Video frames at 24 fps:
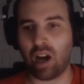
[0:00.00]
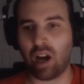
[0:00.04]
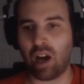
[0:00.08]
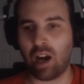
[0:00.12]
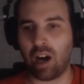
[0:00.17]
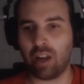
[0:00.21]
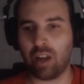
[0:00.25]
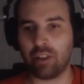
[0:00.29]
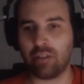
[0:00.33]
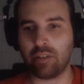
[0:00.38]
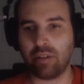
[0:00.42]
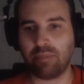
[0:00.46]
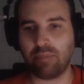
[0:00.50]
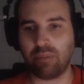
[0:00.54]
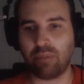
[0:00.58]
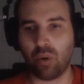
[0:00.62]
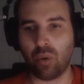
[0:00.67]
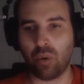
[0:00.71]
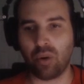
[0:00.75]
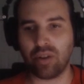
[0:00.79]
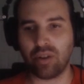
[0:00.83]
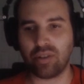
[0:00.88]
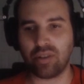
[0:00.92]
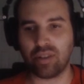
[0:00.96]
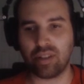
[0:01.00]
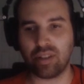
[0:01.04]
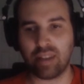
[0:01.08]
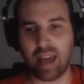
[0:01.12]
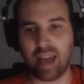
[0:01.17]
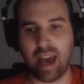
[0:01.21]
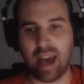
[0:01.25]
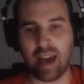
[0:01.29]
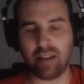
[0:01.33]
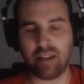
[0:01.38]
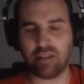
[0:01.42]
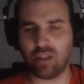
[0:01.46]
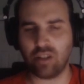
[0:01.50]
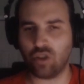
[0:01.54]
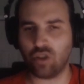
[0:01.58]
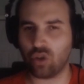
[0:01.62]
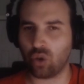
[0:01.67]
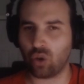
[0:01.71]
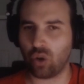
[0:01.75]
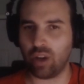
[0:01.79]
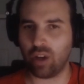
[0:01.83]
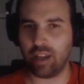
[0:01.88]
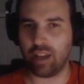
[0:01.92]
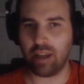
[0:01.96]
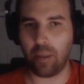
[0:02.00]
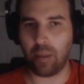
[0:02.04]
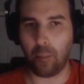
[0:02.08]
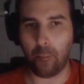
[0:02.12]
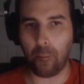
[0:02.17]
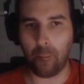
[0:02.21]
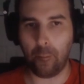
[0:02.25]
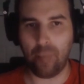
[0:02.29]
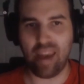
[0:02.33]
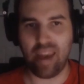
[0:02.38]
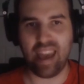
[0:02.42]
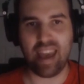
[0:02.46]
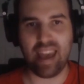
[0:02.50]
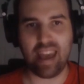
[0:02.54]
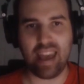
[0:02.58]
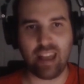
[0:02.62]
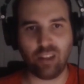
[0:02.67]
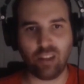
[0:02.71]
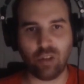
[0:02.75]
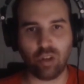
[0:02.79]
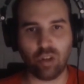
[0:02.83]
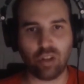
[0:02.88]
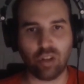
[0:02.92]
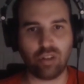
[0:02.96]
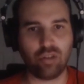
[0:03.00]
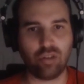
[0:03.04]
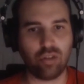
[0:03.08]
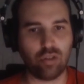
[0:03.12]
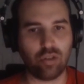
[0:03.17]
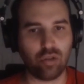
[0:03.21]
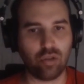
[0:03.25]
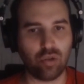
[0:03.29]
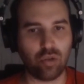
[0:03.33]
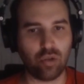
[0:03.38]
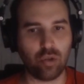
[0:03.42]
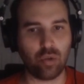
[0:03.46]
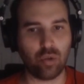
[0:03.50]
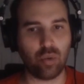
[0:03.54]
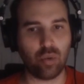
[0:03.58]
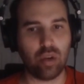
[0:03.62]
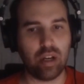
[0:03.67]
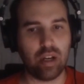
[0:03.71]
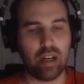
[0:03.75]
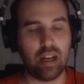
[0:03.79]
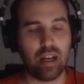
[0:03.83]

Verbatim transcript: all the reports that Detroit may look to